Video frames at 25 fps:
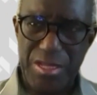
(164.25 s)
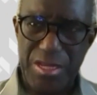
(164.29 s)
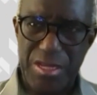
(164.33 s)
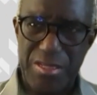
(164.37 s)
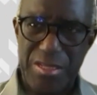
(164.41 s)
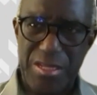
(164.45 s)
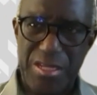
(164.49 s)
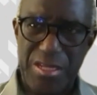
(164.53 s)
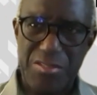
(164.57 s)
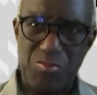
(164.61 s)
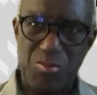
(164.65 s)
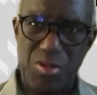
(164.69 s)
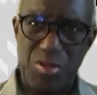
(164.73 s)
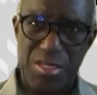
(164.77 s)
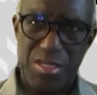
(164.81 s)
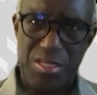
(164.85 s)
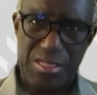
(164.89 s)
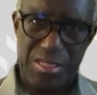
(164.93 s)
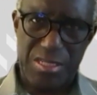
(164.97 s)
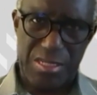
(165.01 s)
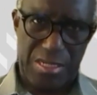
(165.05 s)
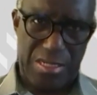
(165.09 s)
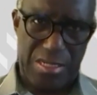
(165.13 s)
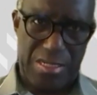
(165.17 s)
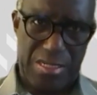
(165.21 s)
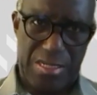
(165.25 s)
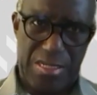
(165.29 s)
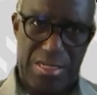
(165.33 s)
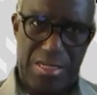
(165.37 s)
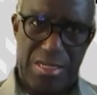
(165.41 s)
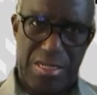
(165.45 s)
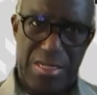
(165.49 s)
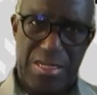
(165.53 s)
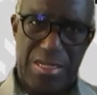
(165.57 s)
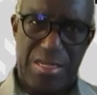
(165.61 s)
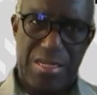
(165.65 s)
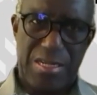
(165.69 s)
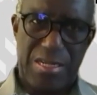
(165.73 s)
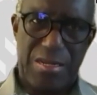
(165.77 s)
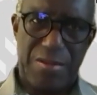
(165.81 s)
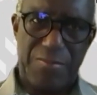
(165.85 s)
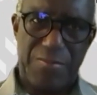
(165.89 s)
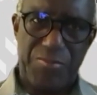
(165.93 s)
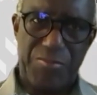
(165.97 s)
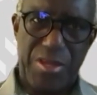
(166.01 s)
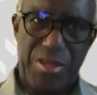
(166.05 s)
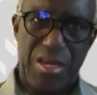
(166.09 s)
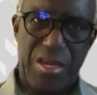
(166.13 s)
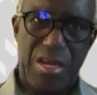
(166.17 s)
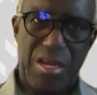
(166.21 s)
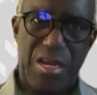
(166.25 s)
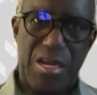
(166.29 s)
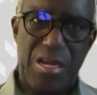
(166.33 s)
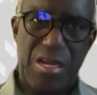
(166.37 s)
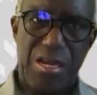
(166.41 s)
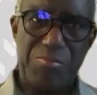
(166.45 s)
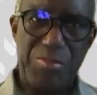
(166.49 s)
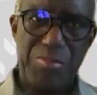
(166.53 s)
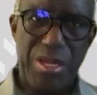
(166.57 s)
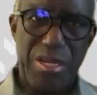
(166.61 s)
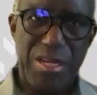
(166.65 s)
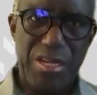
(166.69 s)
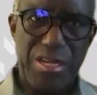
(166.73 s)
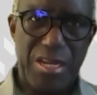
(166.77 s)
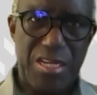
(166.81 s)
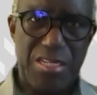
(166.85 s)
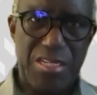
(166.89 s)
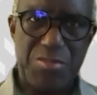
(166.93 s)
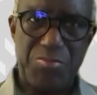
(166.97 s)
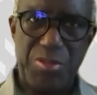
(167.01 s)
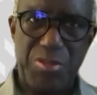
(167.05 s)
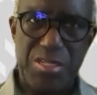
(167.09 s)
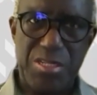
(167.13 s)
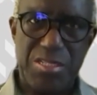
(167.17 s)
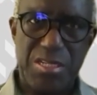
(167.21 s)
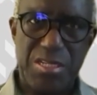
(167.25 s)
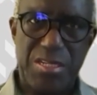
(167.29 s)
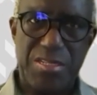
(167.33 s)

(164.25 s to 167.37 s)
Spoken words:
And that's why I said there are many aspects.